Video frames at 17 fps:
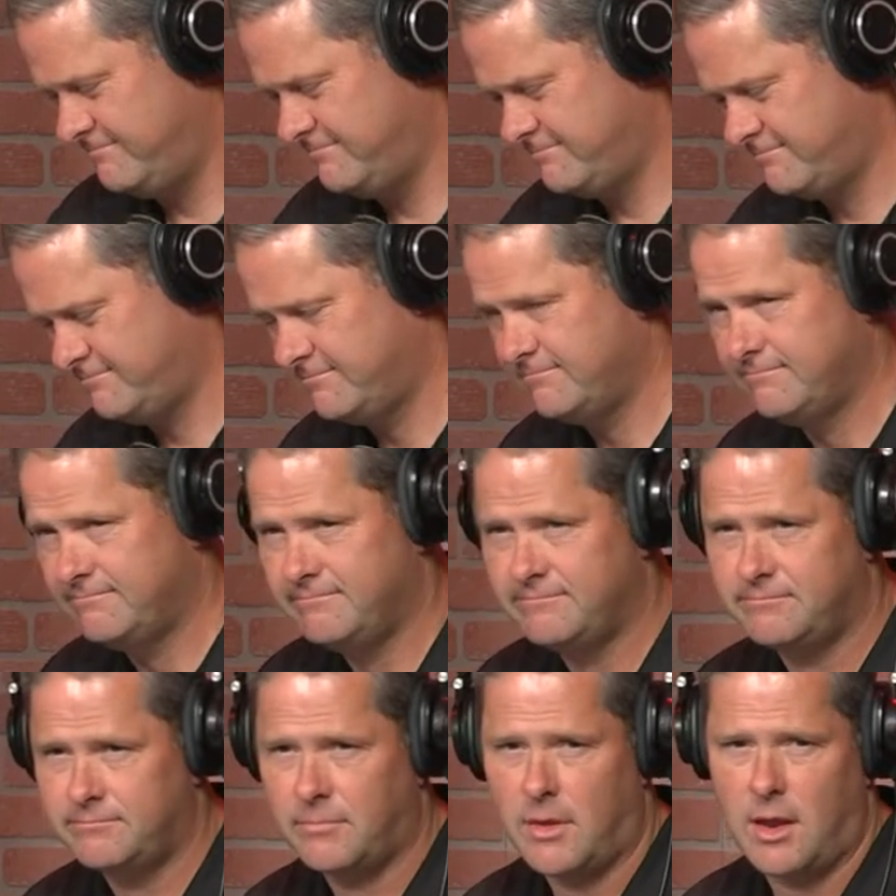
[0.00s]
Let's take a
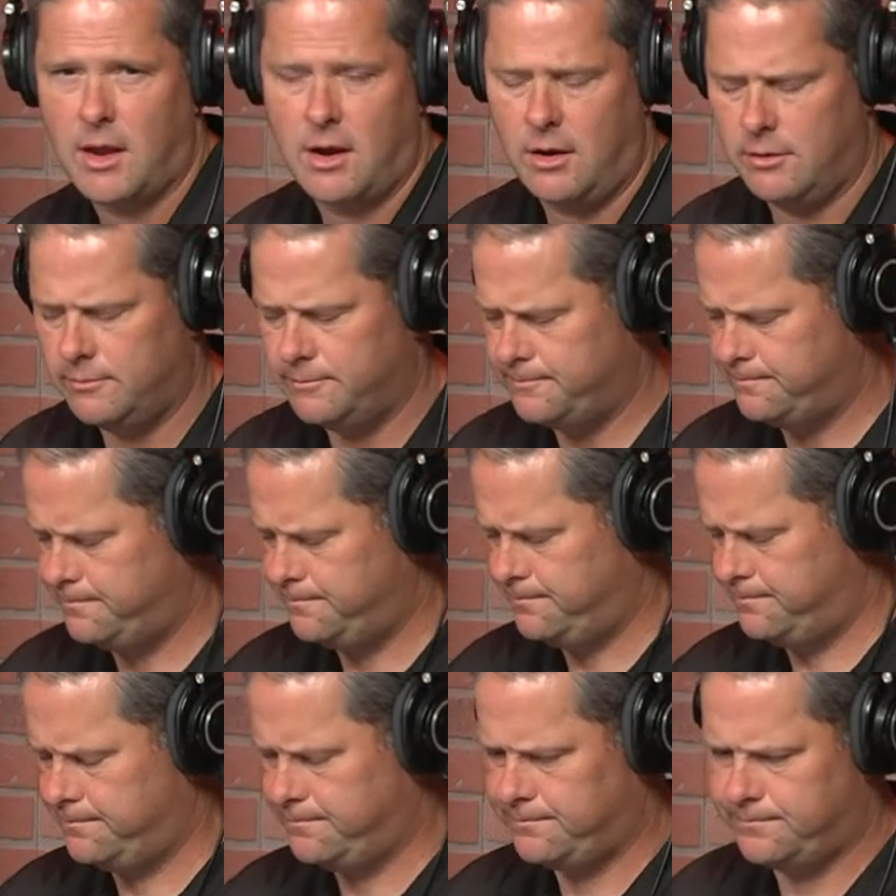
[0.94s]
look around the rest of the
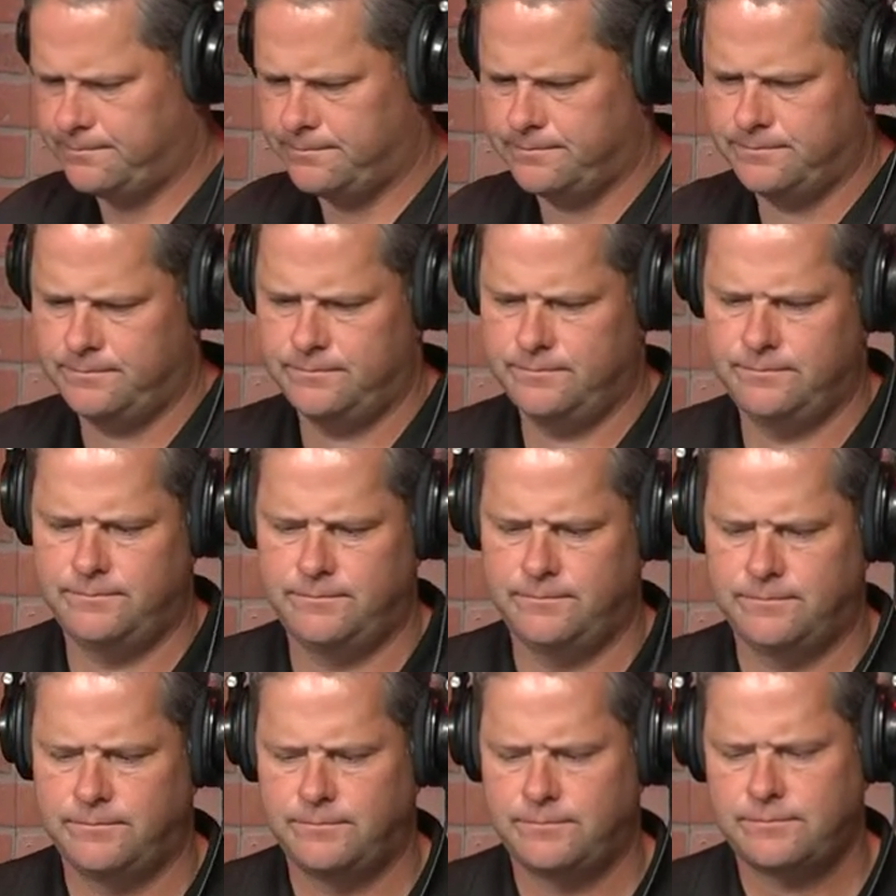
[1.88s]
league. This is
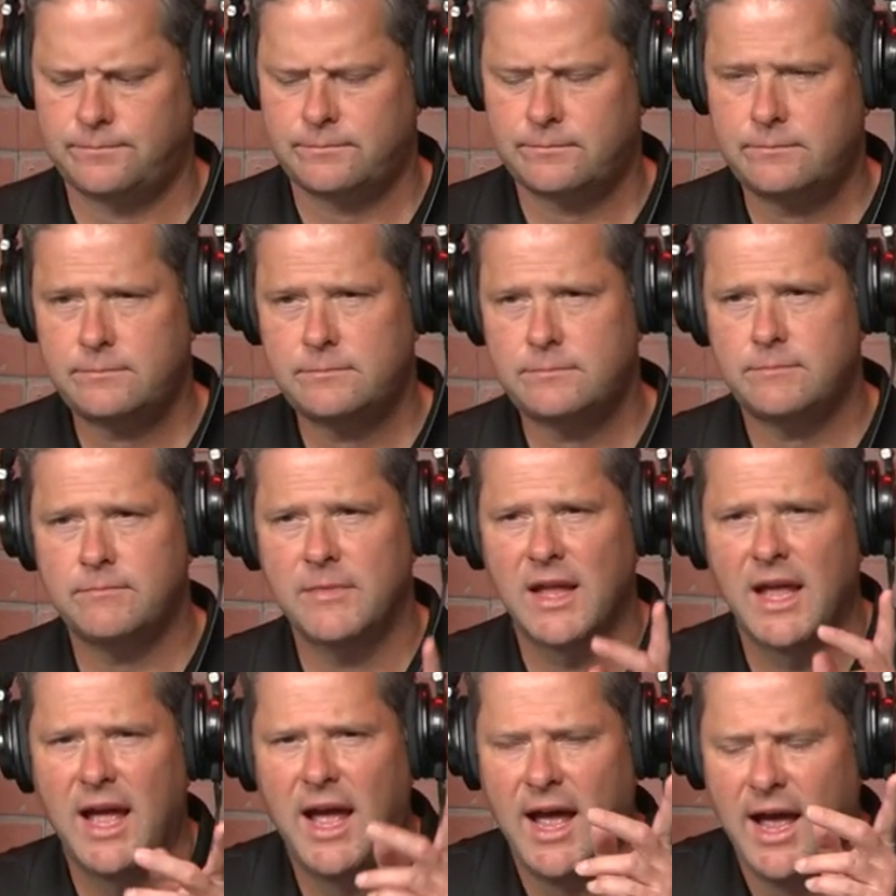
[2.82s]
SEC
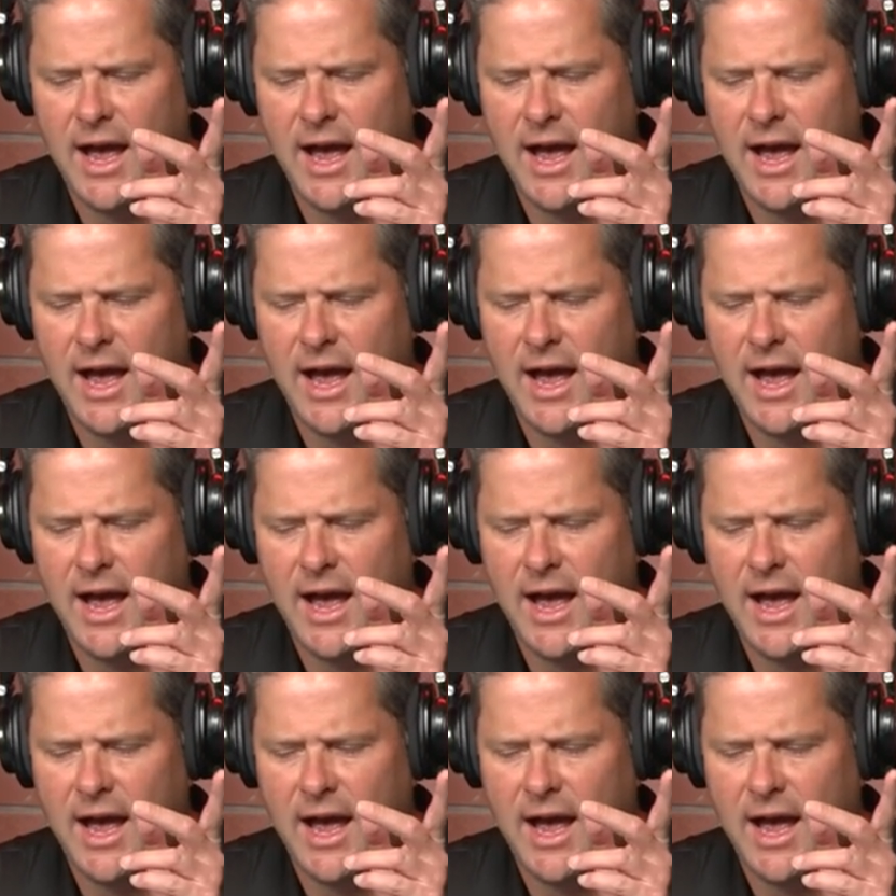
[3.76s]
Through.